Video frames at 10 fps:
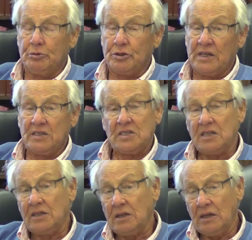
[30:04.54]
push us
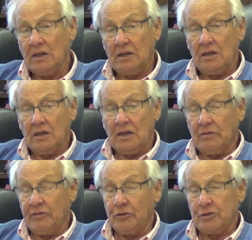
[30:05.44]
in
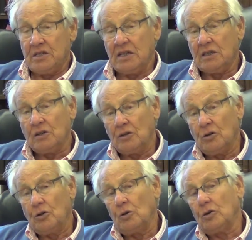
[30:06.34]
first in the
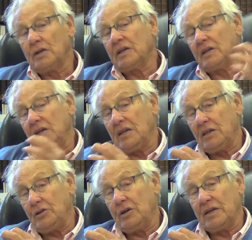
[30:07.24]
hole and
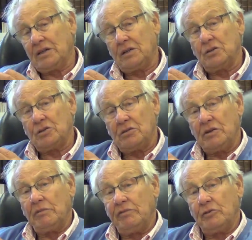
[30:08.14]
then you had to
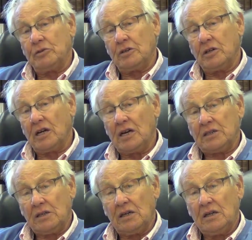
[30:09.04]
swim for the
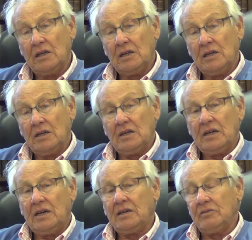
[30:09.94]
gut
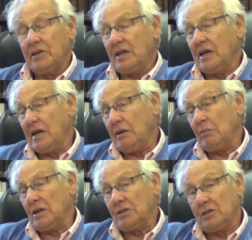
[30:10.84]
and we
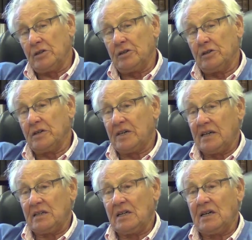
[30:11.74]
came out on the
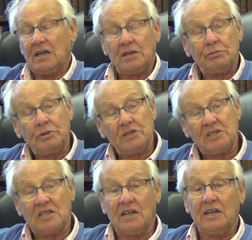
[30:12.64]
great harbor
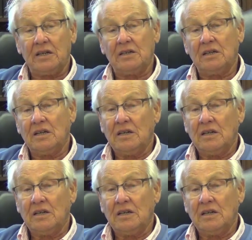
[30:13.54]
side